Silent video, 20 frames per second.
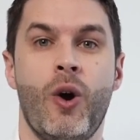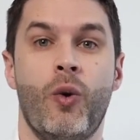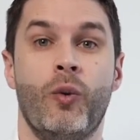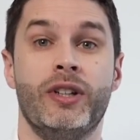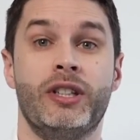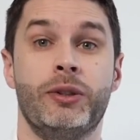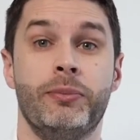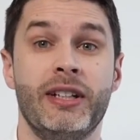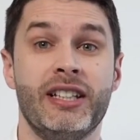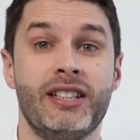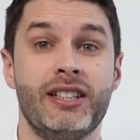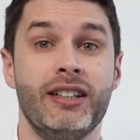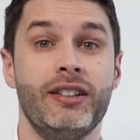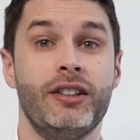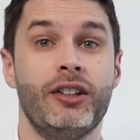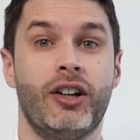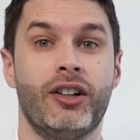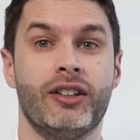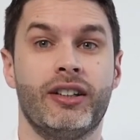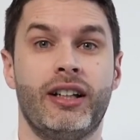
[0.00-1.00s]
which means
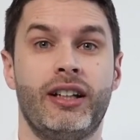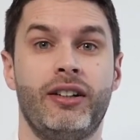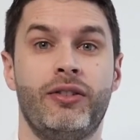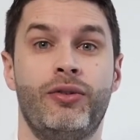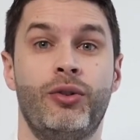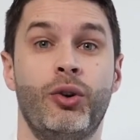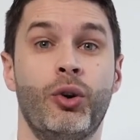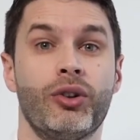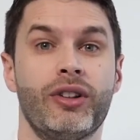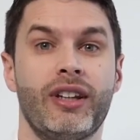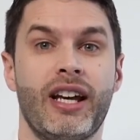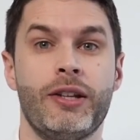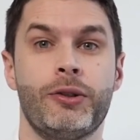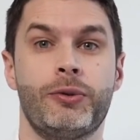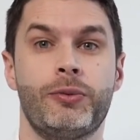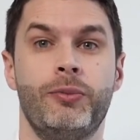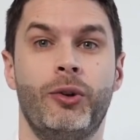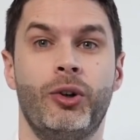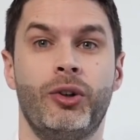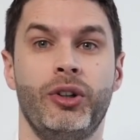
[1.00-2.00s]
in total 4
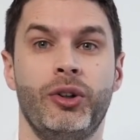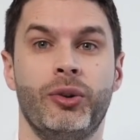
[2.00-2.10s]
times more